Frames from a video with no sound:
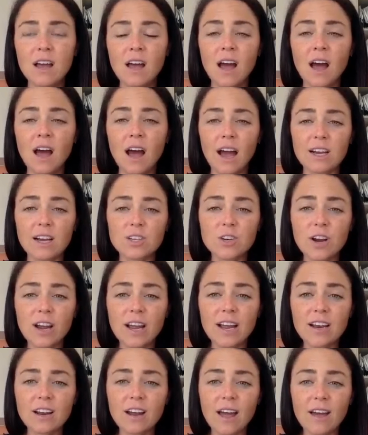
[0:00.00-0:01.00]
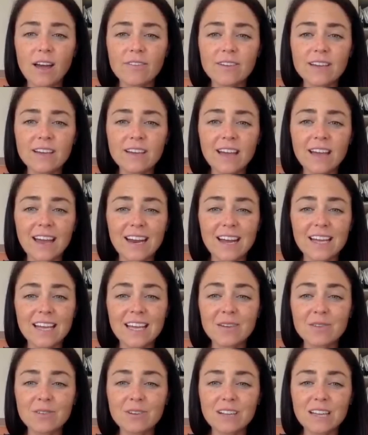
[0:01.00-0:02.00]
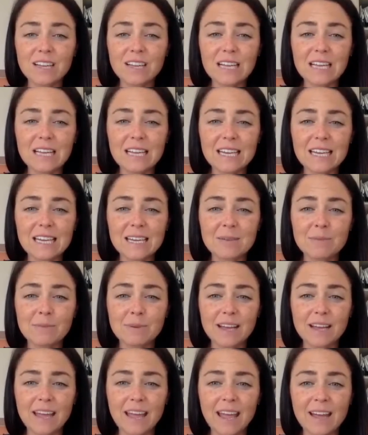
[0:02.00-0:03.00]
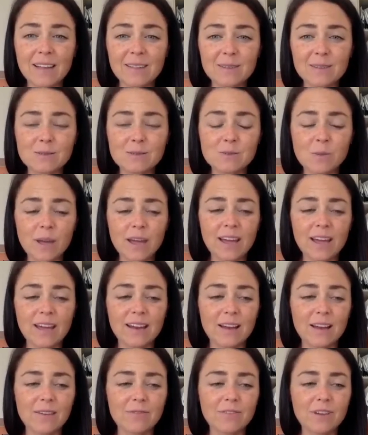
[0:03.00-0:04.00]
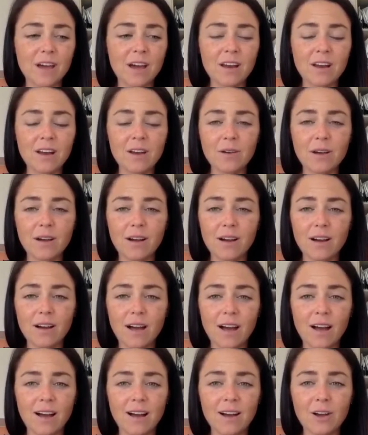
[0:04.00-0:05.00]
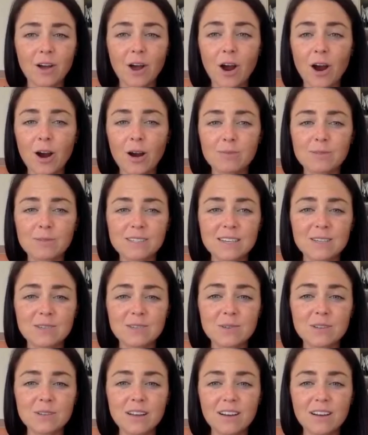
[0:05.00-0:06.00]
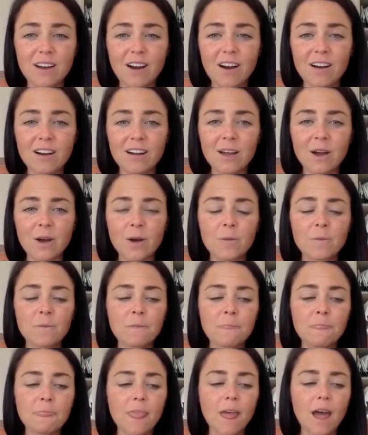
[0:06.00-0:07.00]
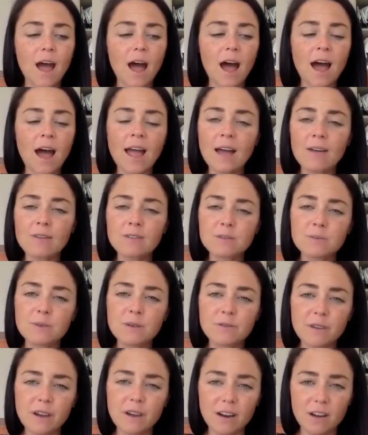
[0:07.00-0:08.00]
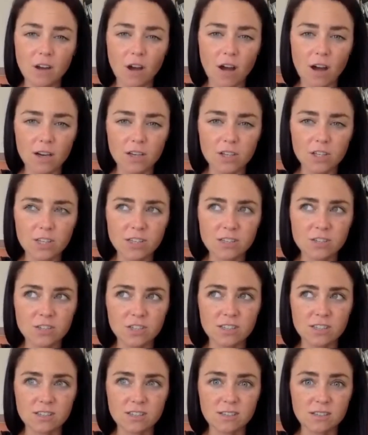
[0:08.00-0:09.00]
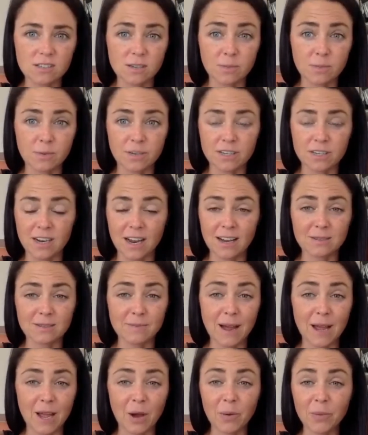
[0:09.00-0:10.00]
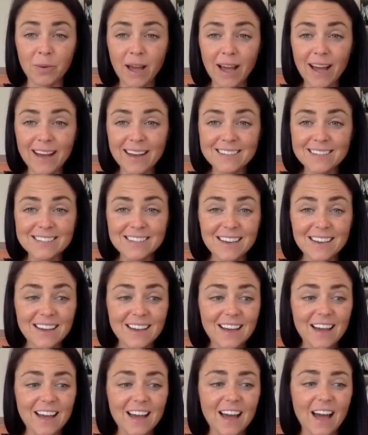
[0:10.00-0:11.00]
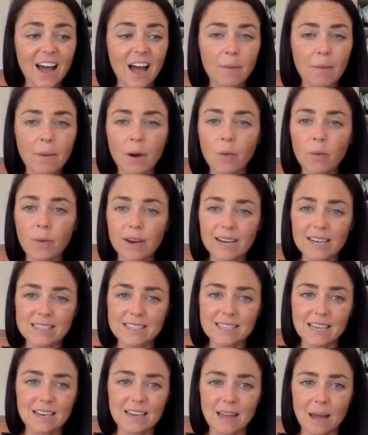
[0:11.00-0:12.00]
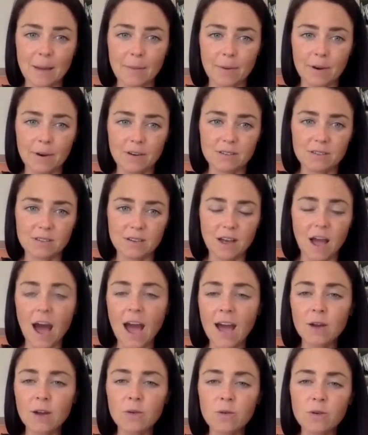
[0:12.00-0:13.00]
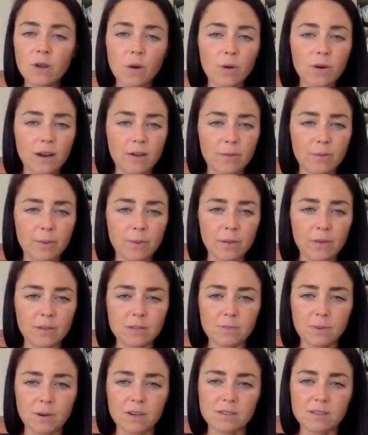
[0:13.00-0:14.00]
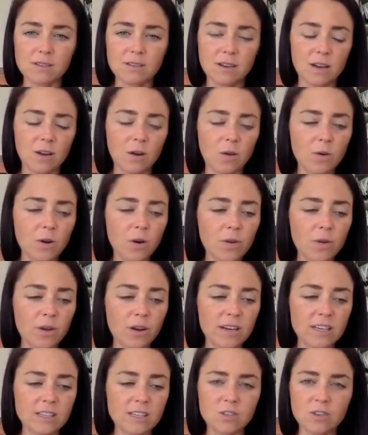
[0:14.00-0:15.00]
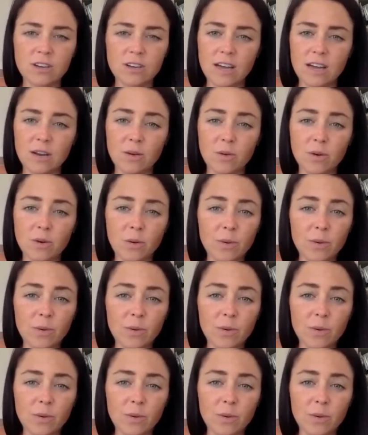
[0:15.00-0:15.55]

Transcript: I train heavy and I eat really clean, but I can't lose weight. I've cut out carbs and I do a lot of cardio." I have to be very cautious just to protect my own ass about what I say to that person. I don't know enough about this person. I don't know their history. I don't know what